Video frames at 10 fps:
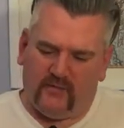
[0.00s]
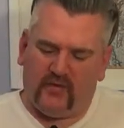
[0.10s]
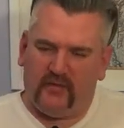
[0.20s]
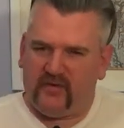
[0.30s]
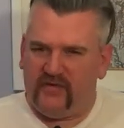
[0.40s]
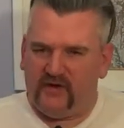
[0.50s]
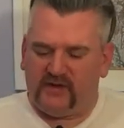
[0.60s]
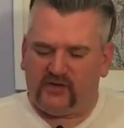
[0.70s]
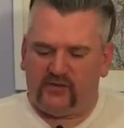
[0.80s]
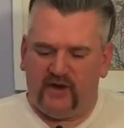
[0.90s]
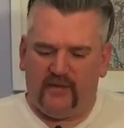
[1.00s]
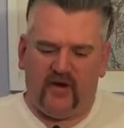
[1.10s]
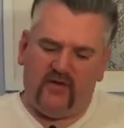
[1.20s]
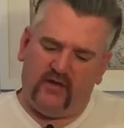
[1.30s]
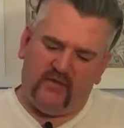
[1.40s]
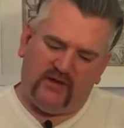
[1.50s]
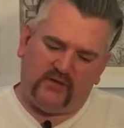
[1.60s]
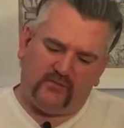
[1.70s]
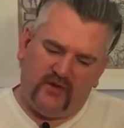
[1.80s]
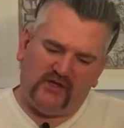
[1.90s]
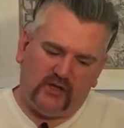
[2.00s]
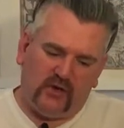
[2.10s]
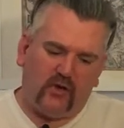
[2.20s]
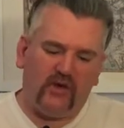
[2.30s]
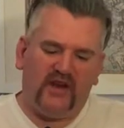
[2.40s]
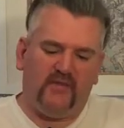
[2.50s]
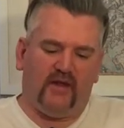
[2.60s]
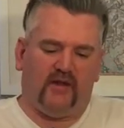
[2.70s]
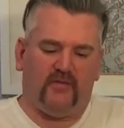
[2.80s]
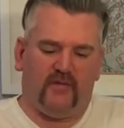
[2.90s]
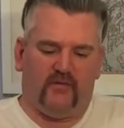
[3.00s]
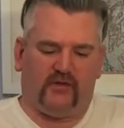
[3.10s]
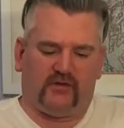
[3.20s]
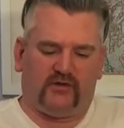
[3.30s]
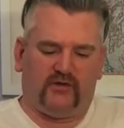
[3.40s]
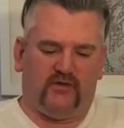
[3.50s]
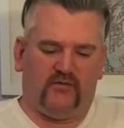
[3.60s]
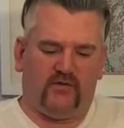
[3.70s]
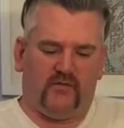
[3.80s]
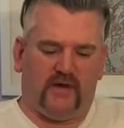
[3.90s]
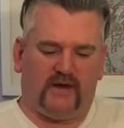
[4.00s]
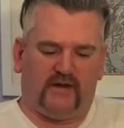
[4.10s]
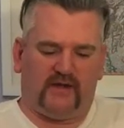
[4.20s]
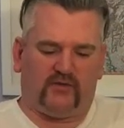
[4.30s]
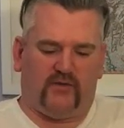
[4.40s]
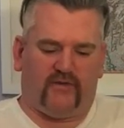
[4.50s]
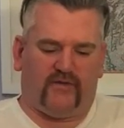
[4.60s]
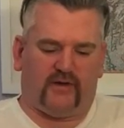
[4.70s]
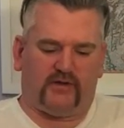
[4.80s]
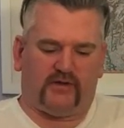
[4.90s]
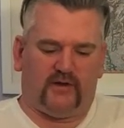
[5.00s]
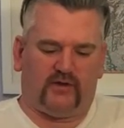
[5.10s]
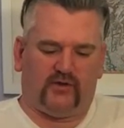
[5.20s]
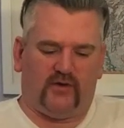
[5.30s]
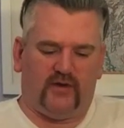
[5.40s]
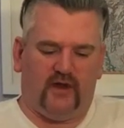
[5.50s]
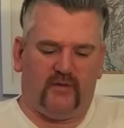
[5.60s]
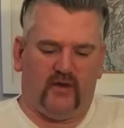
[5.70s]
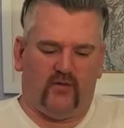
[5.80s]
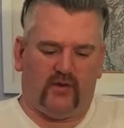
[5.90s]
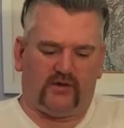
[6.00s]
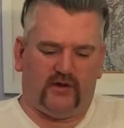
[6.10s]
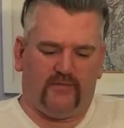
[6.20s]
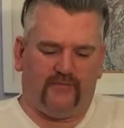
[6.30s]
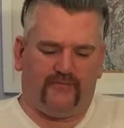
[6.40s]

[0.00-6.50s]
Probably preferred this one in the mouth, but this intrigued me a little bit more, so we'll go back to this one first. So, a little bit of water.